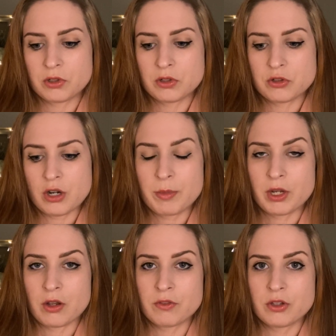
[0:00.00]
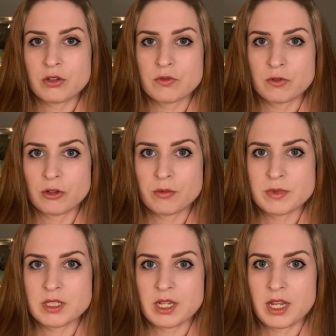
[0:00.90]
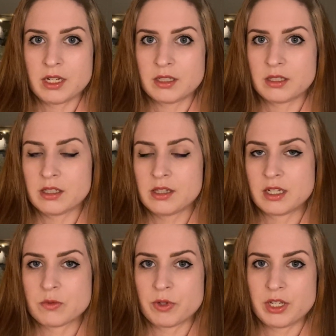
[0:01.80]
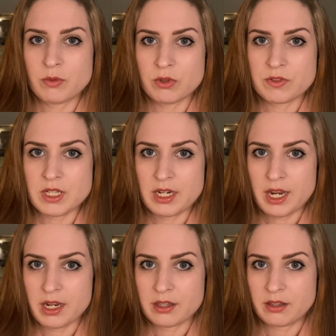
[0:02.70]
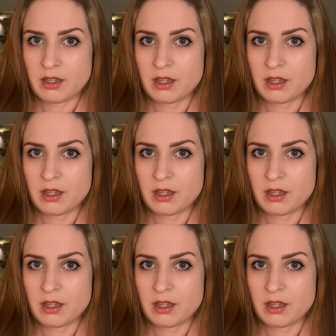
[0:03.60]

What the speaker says: dropping off the uniforms, and that's where he would have seen Kathy.